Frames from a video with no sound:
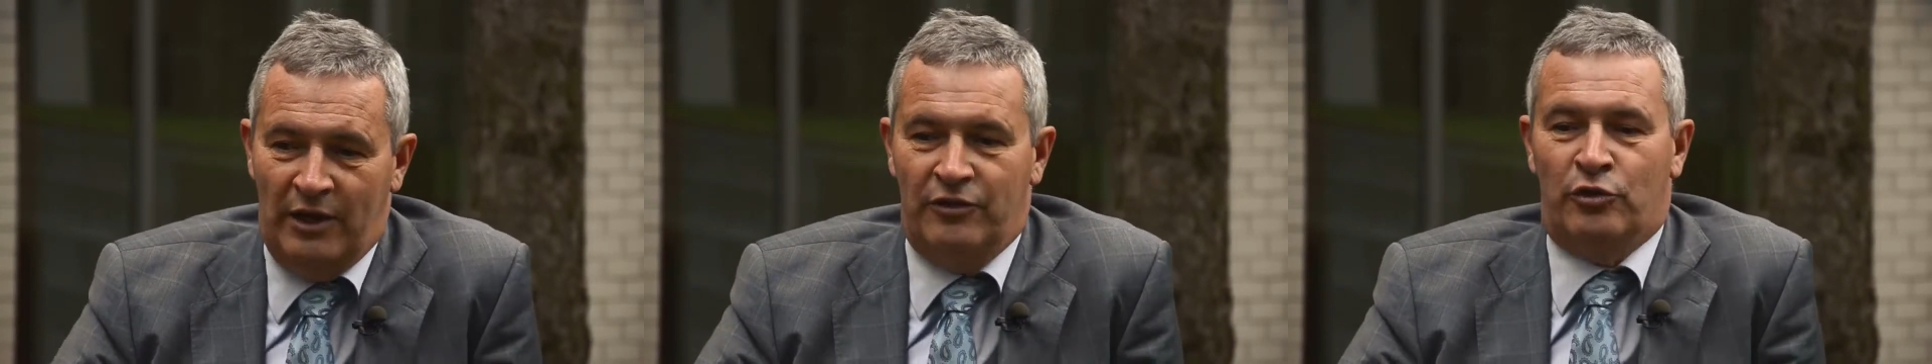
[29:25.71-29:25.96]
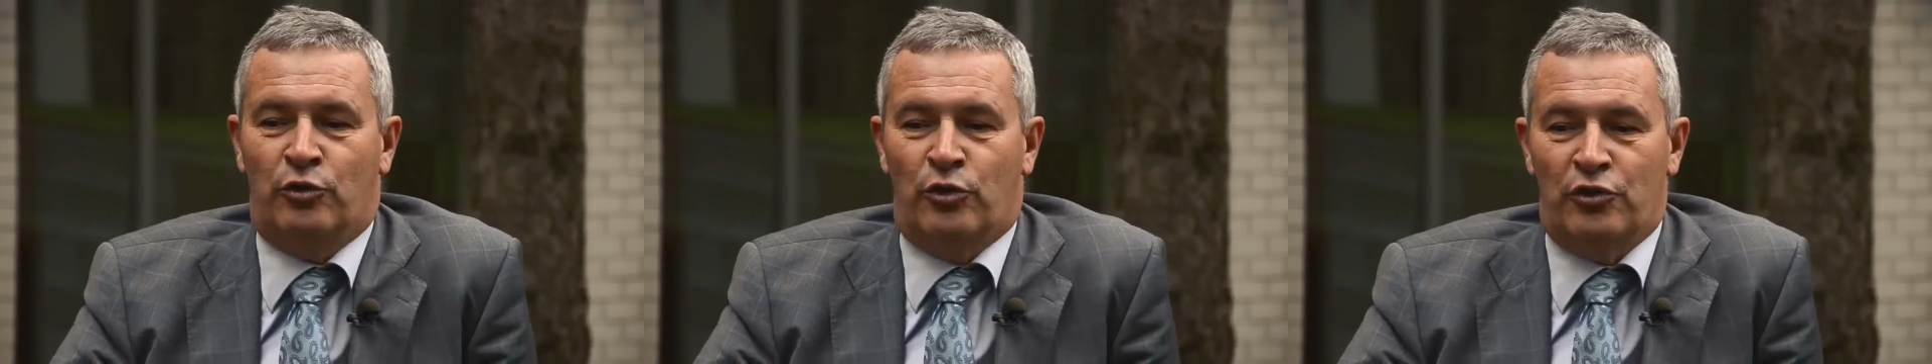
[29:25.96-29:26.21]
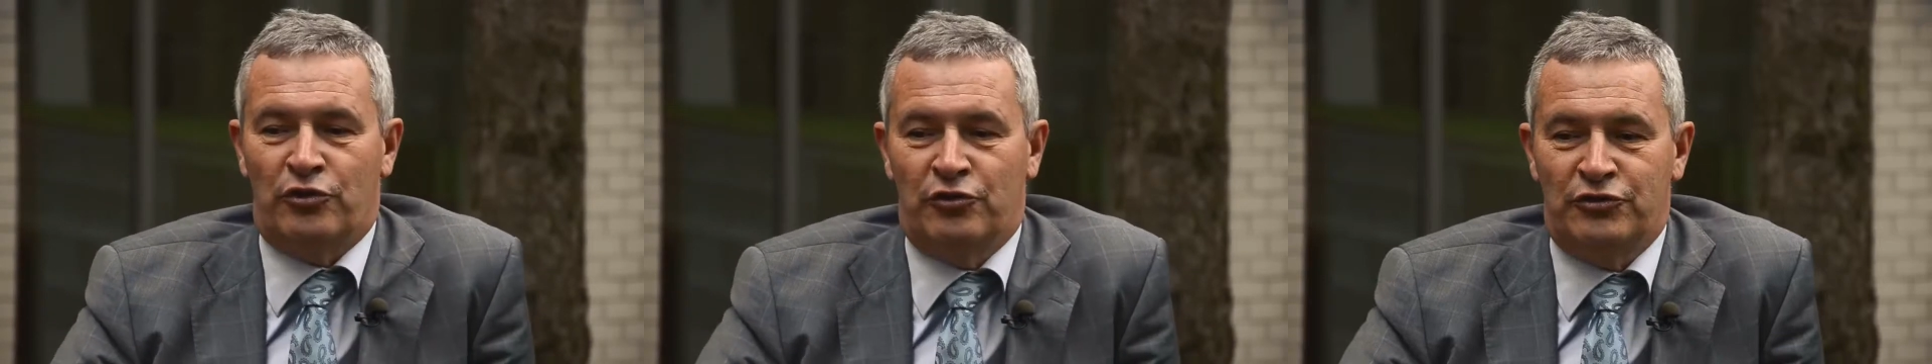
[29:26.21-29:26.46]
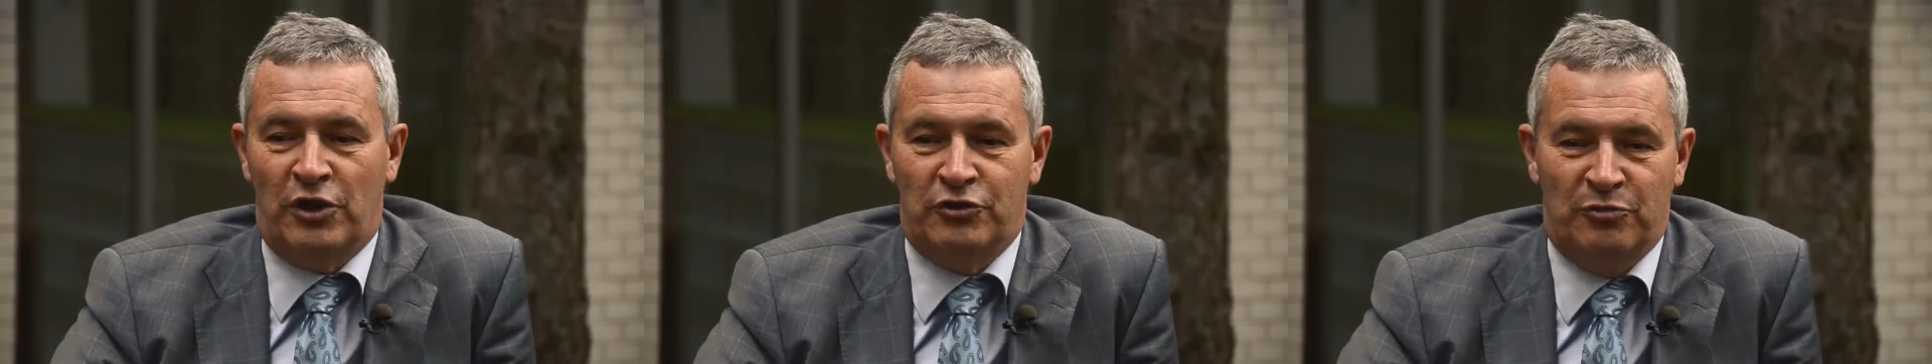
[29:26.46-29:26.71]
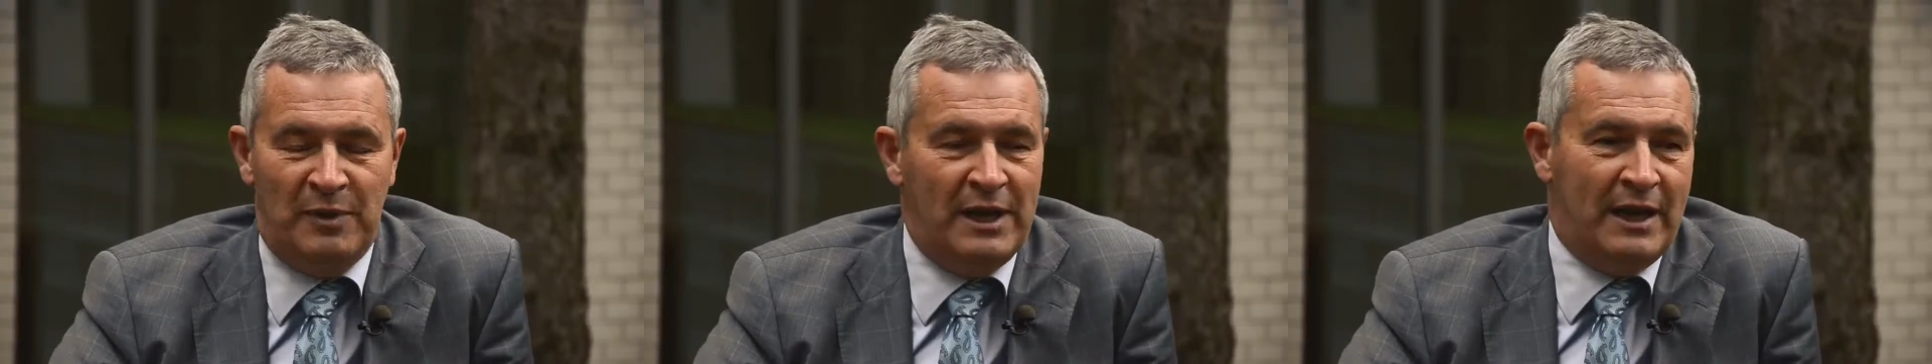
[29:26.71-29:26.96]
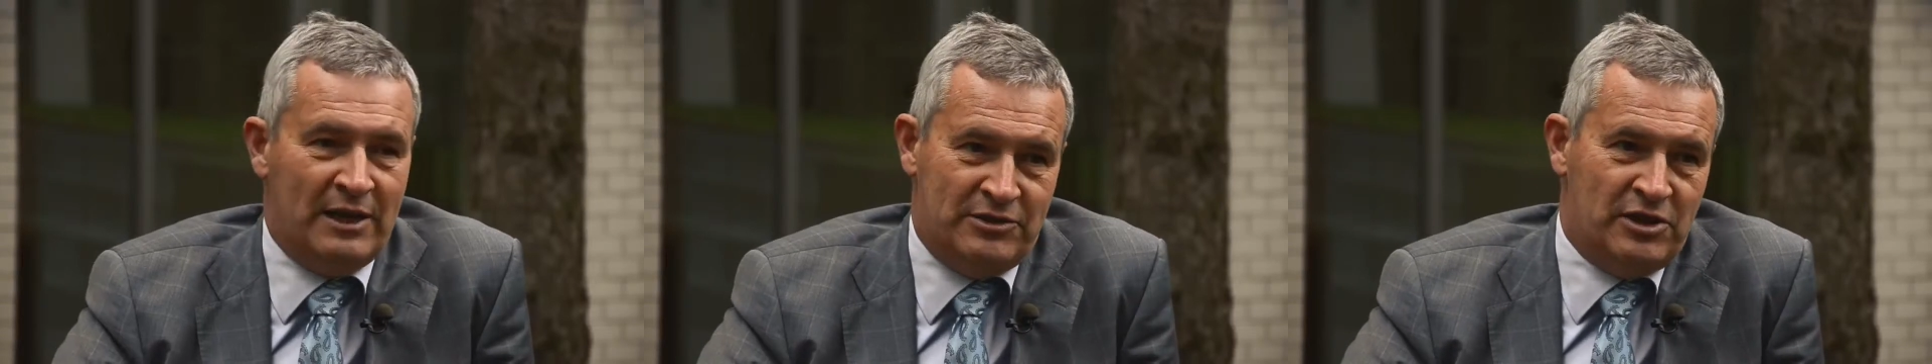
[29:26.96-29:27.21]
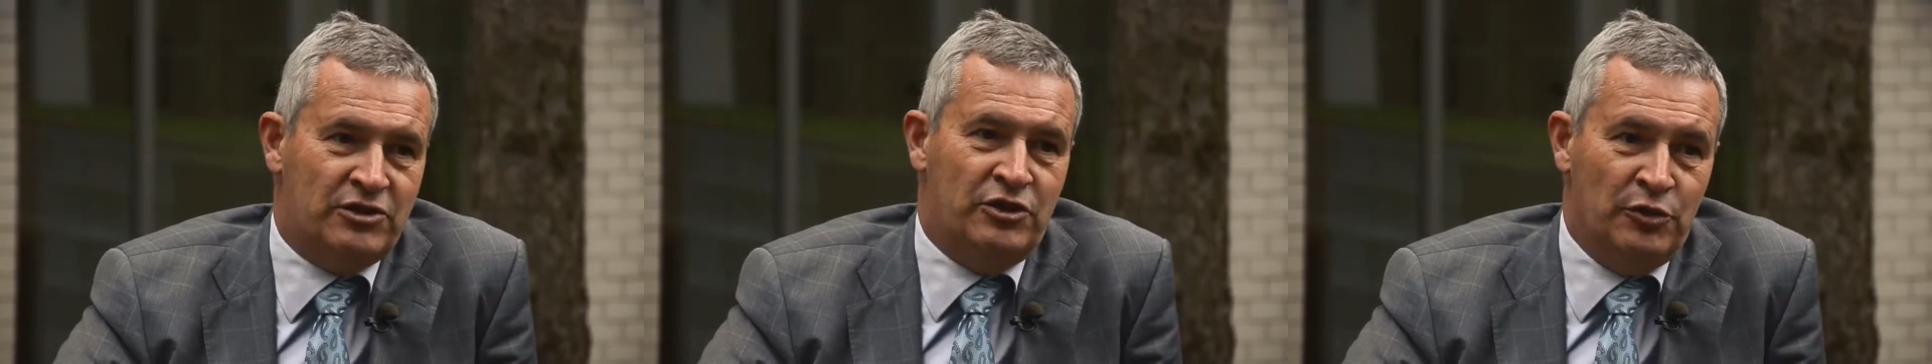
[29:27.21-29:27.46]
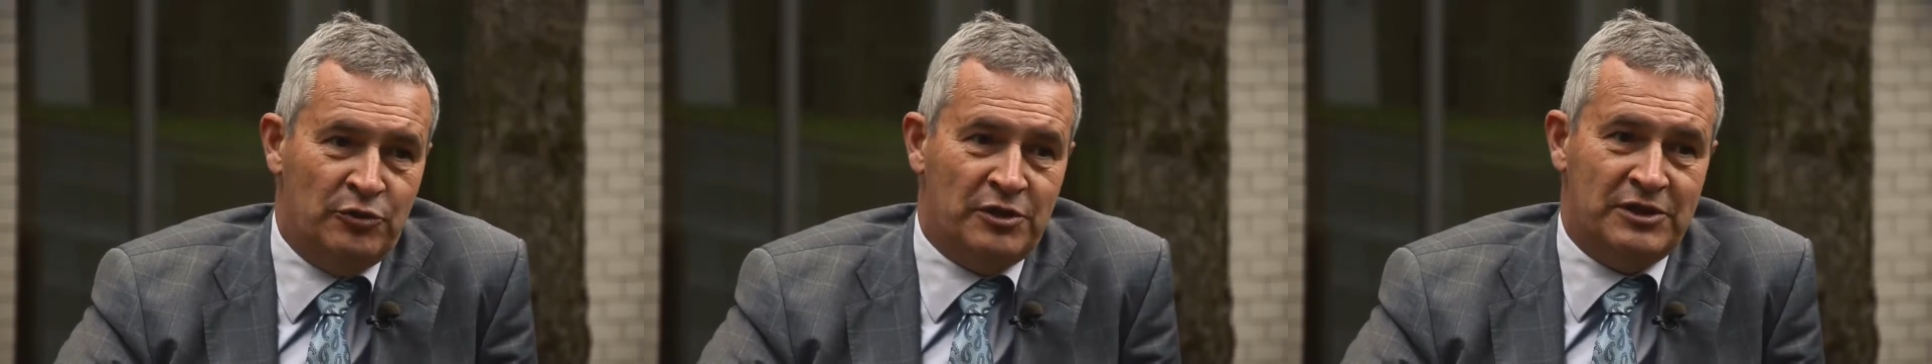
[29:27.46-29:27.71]
the course on social media is such a
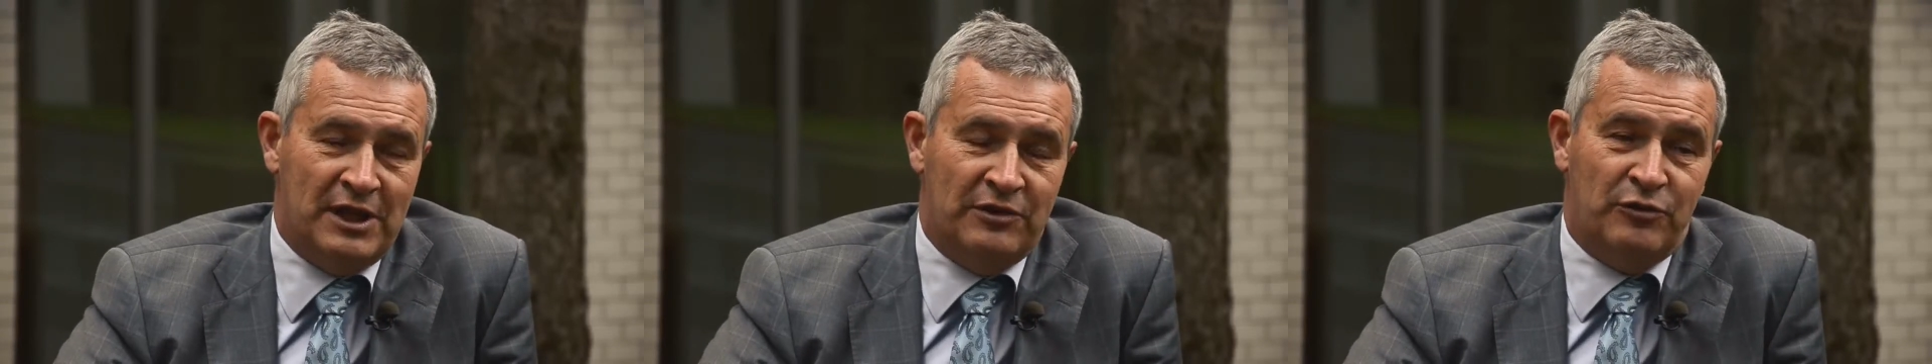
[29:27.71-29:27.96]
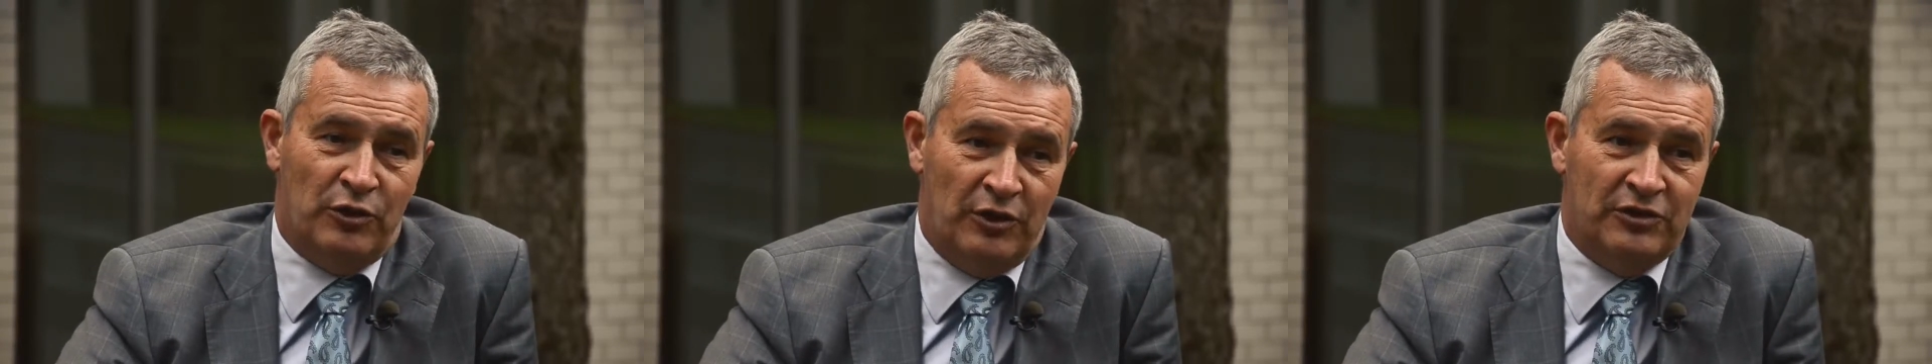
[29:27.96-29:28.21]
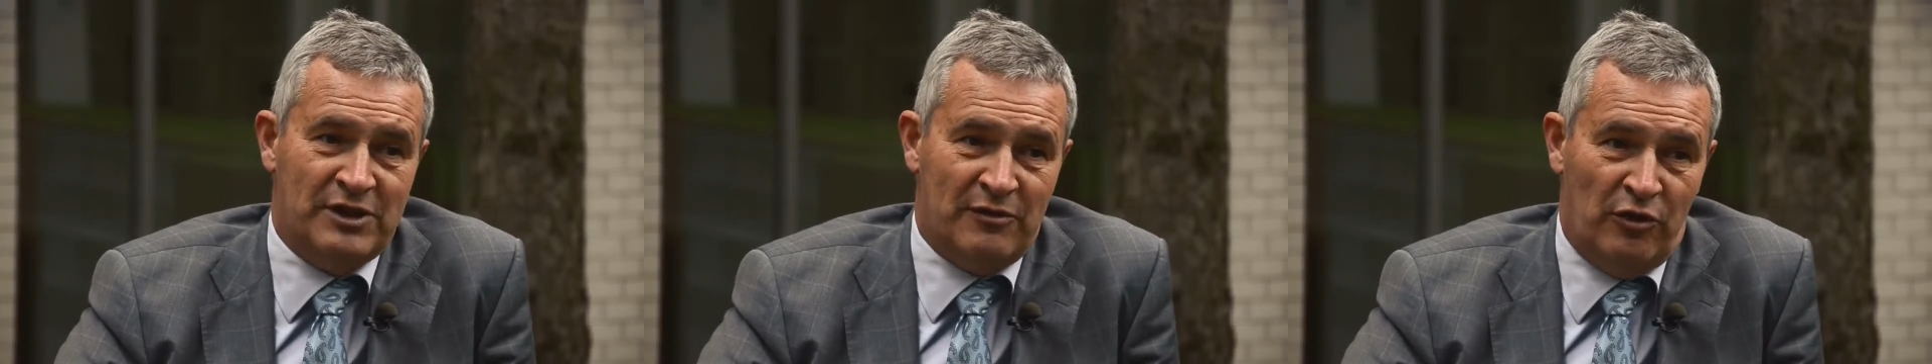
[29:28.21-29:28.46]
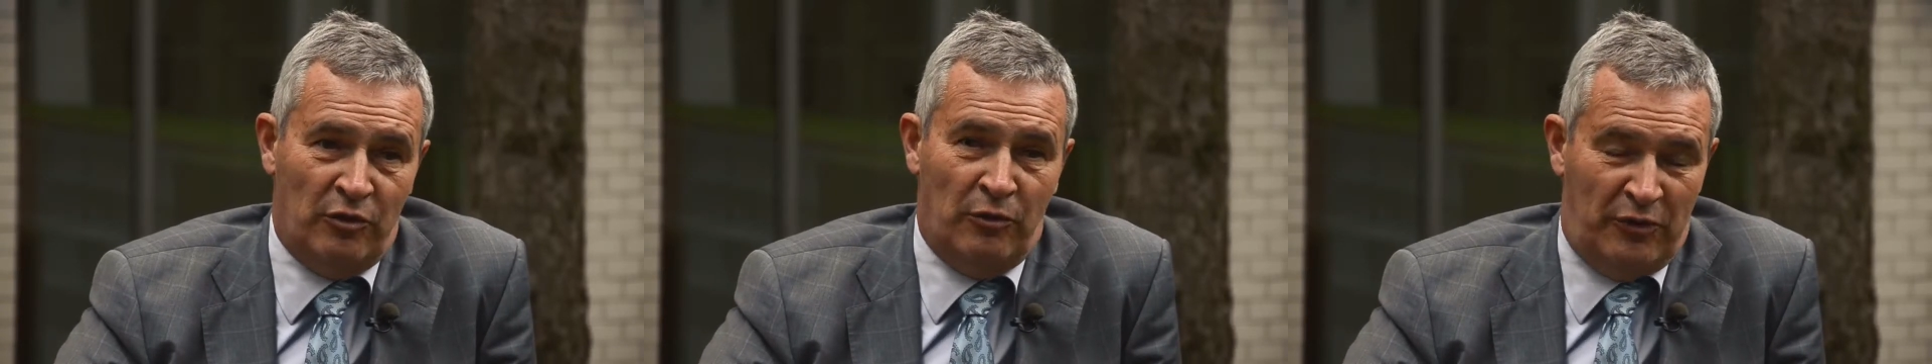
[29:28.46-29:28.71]
huge success for several,